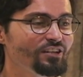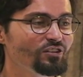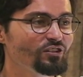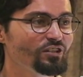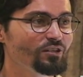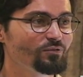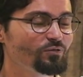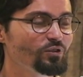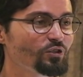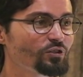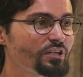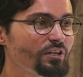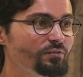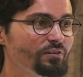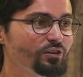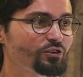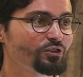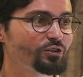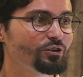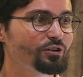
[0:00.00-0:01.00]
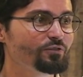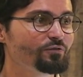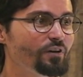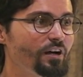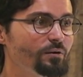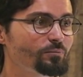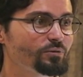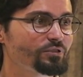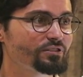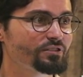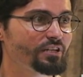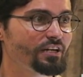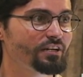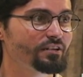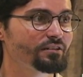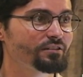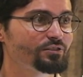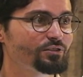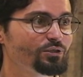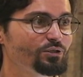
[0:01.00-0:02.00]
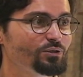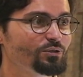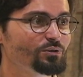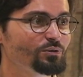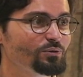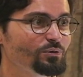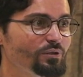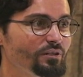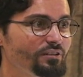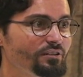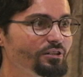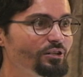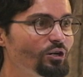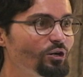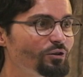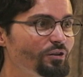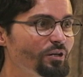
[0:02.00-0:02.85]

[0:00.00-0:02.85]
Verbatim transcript: if you're giving 35% to you know,